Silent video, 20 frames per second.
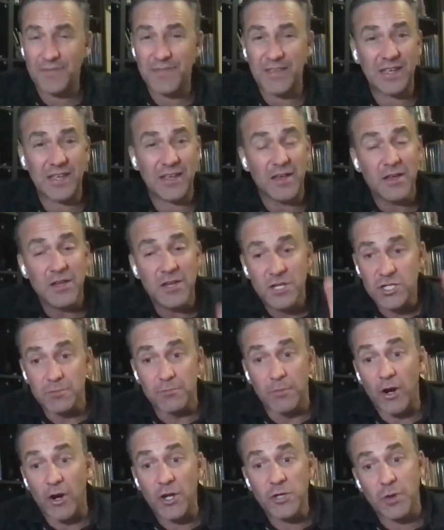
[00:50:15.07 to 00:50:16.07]
I think
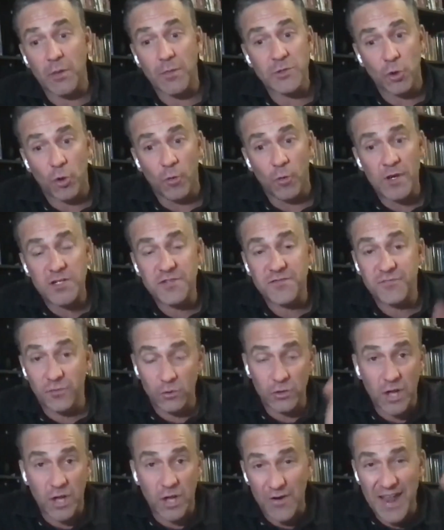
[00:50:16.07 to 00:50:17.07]
tomorrow's one was almost
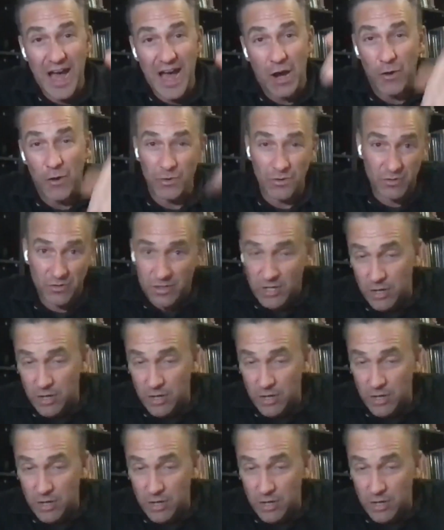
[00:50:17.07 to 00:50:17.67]
full. Go now.